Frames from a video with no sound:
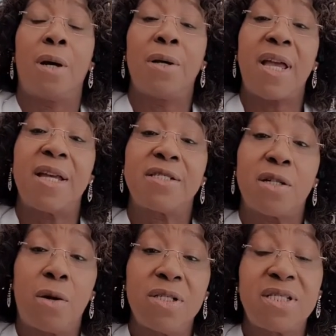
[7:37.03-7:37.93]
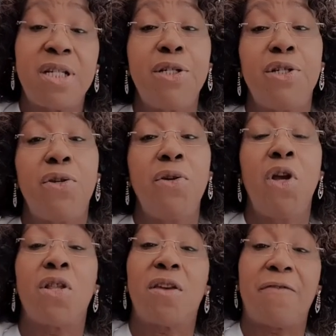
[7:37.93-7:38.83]
Okay, to continue,
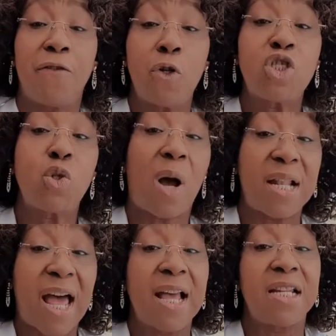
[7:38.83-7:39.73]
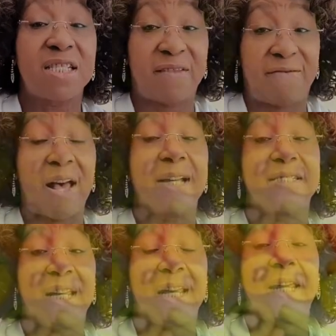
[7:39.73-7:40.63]
the foods you are likely to find it